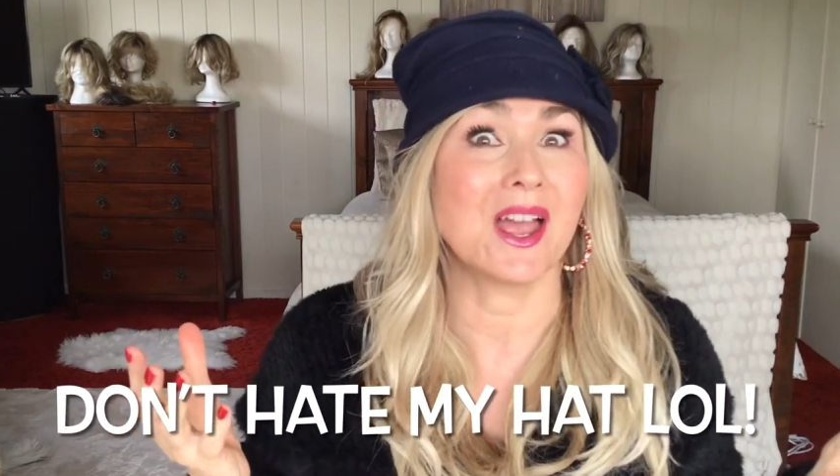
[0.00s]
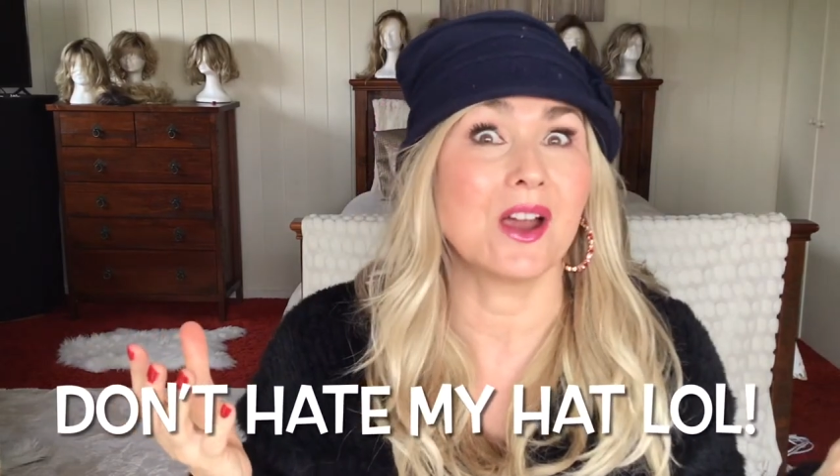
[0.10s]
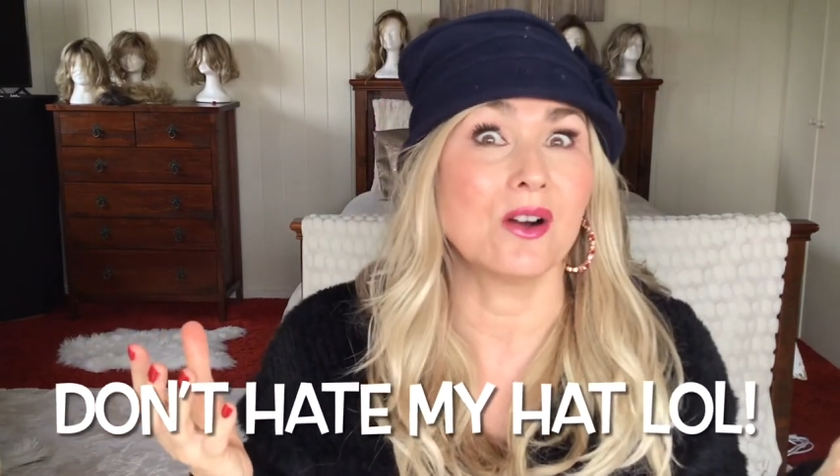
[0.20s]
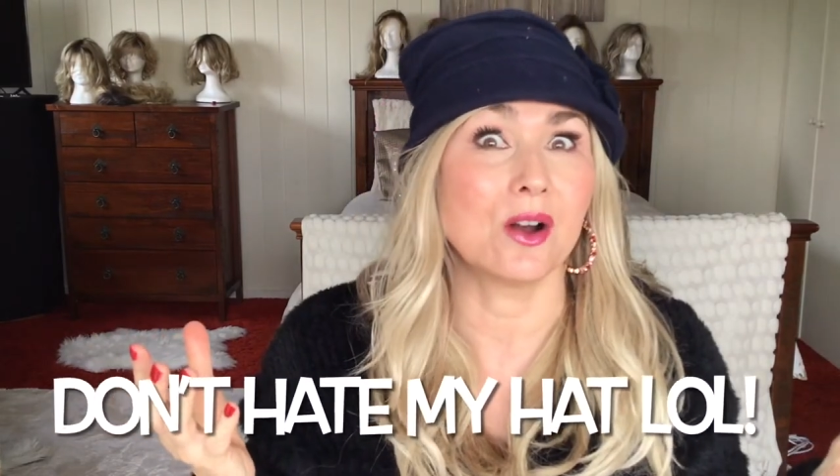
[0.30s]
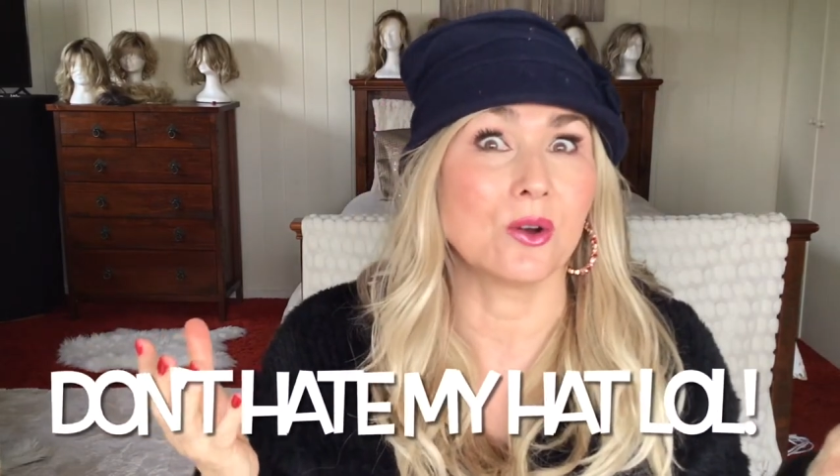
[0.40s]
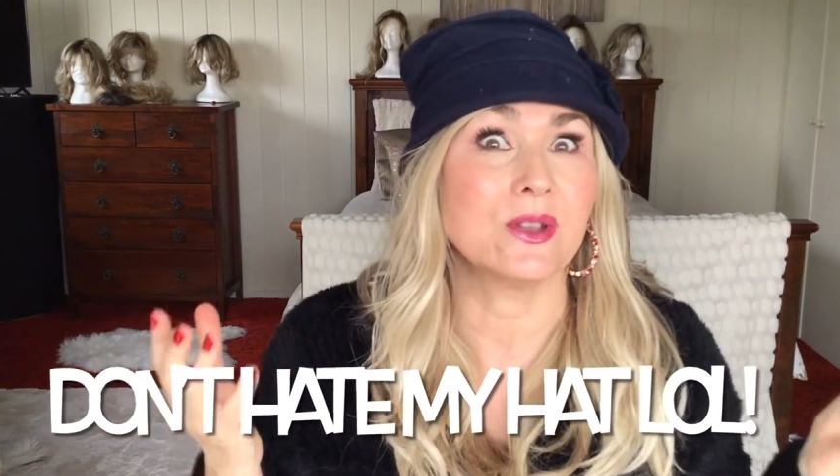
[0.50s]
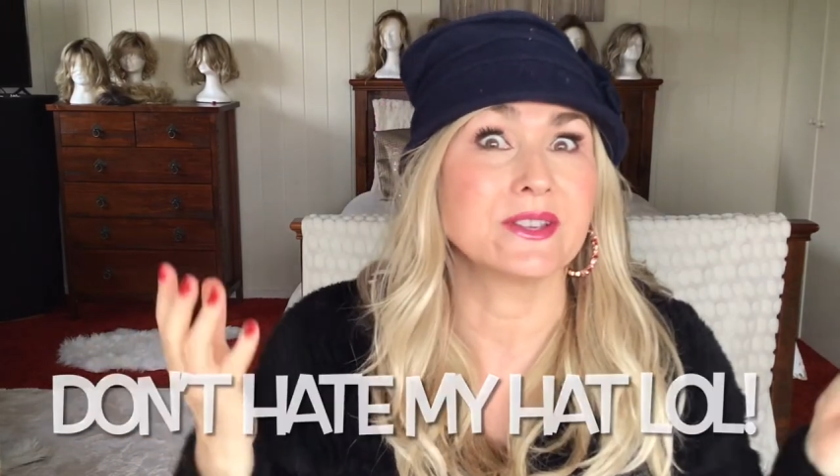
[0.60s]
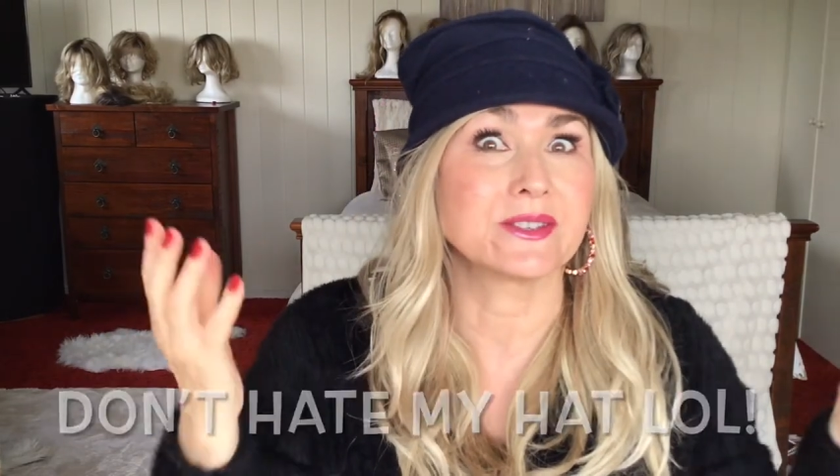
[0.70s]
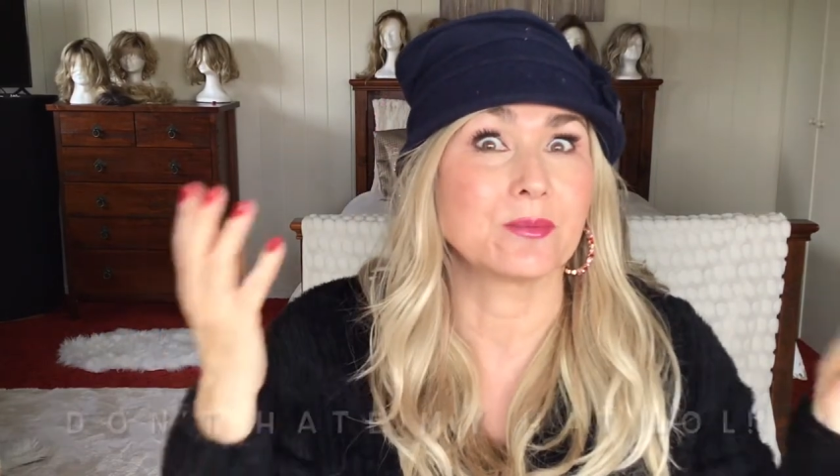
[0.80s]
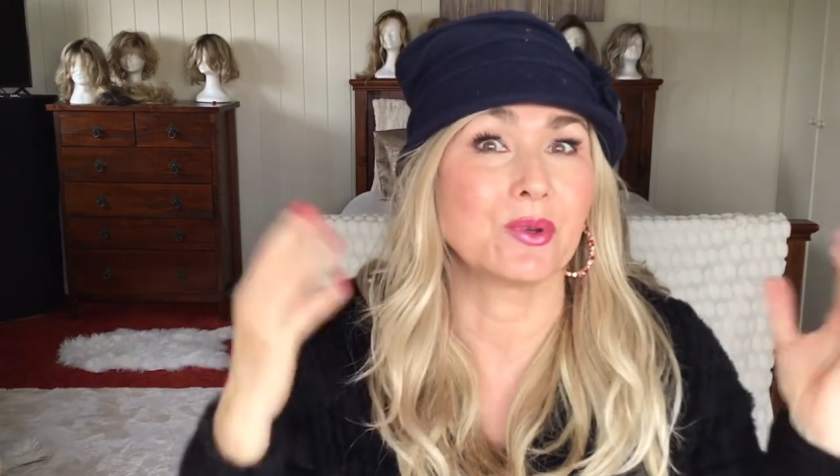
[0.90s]
Arrow
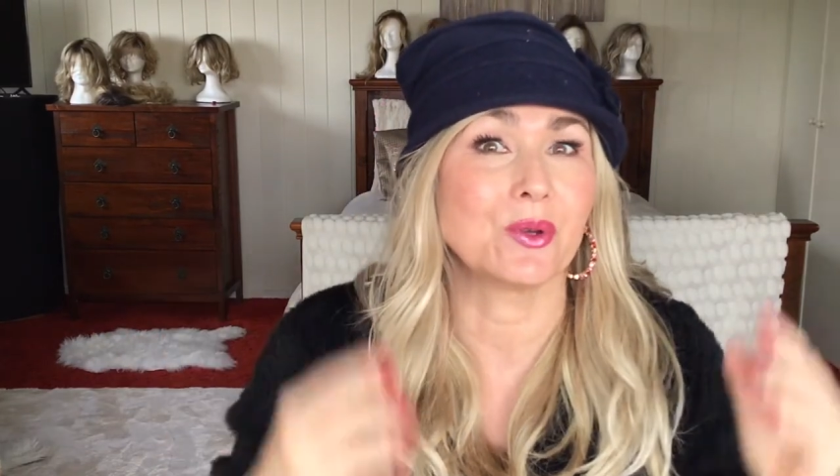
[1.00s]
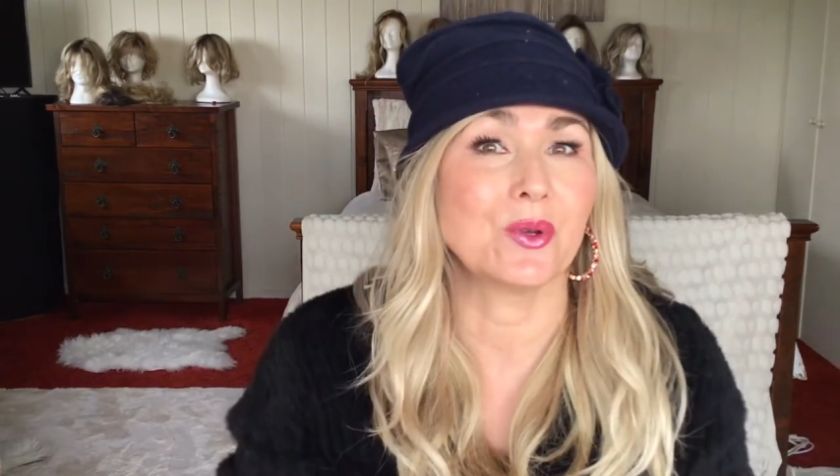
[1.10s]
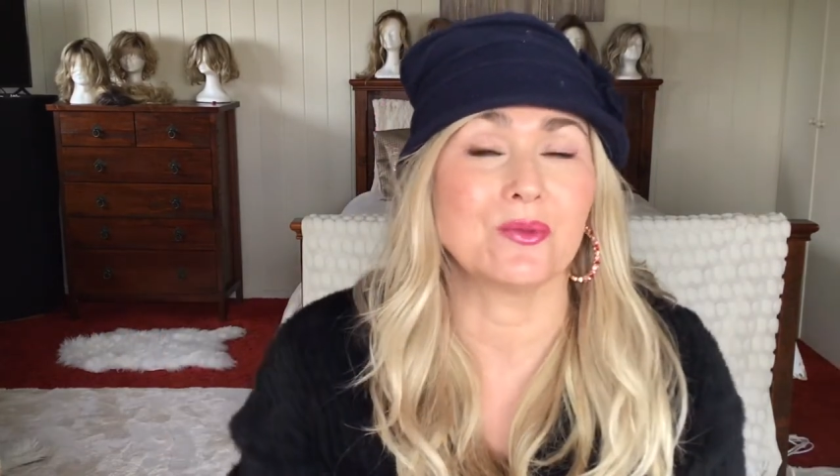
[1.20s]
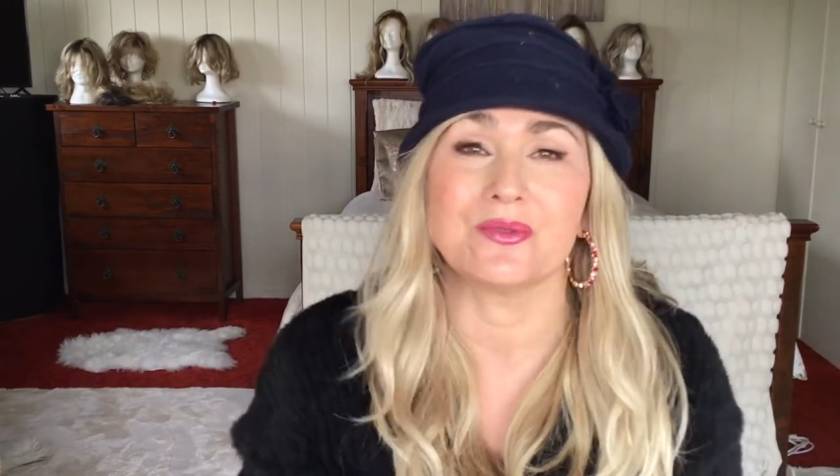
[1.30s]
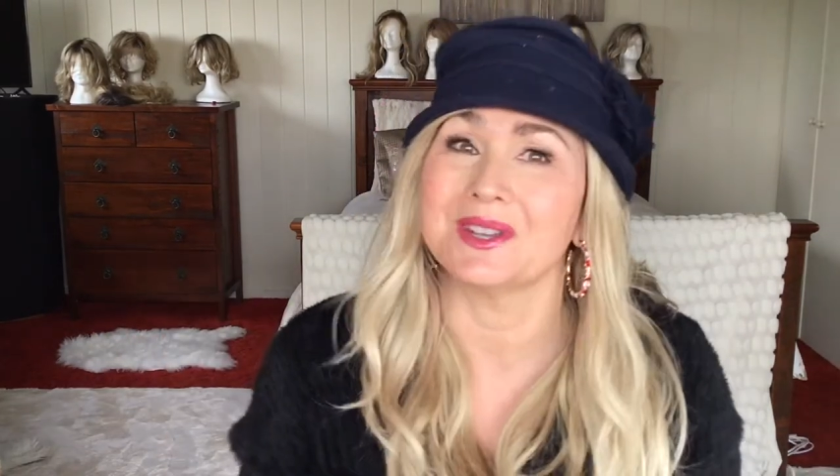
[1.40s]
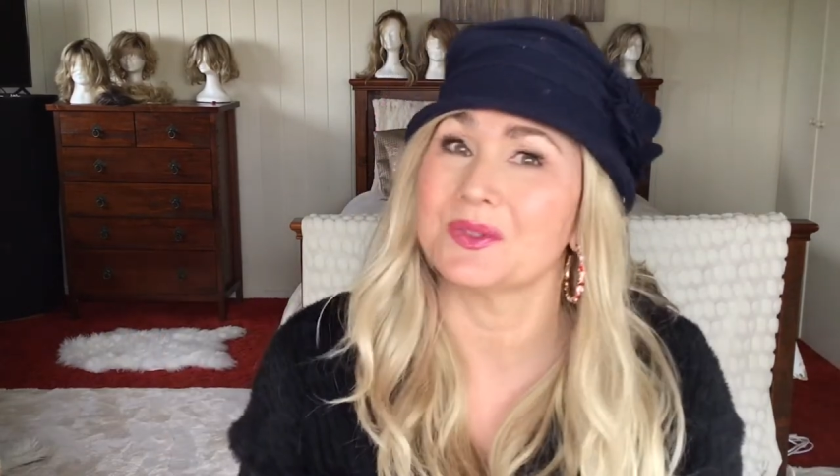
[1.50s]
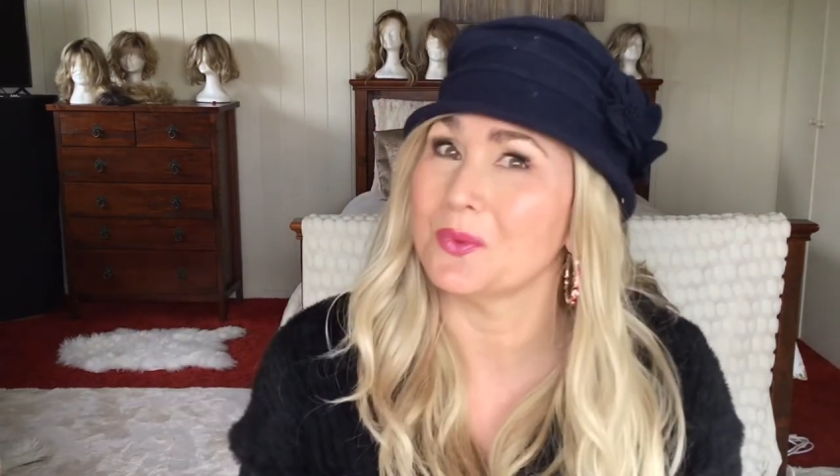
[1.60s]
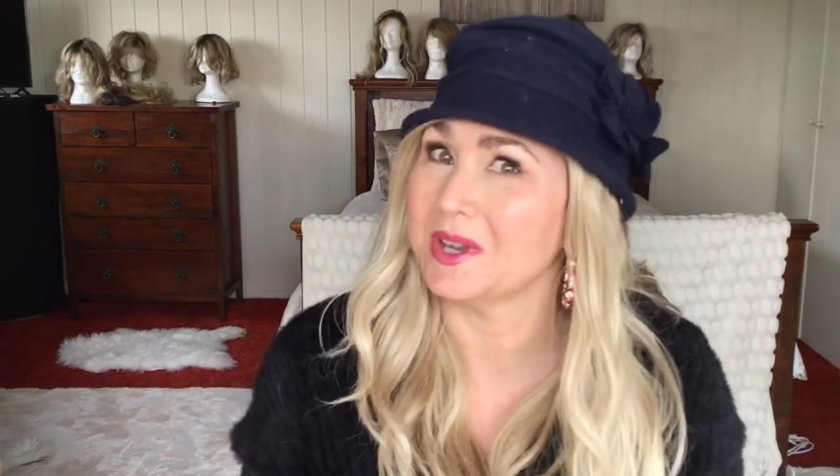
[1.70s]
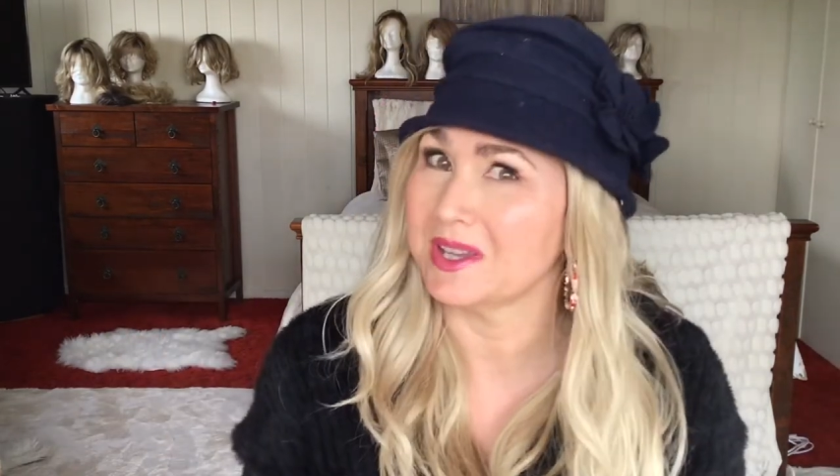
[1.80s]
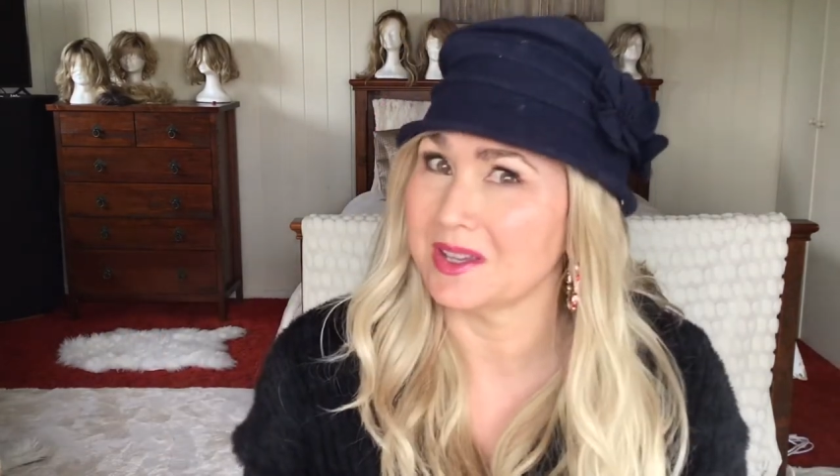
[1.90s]
is a perfect
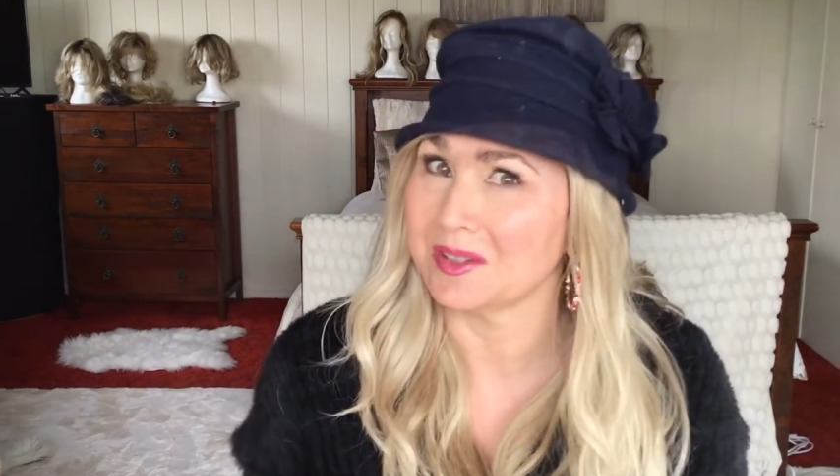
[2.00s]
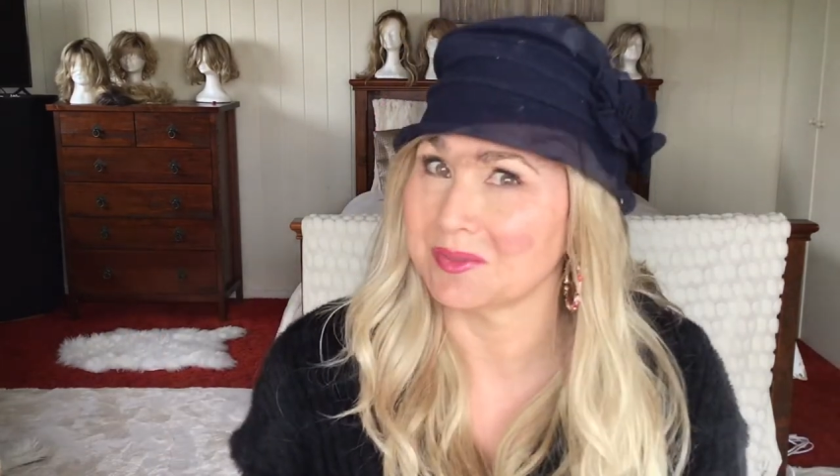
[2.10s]
wig.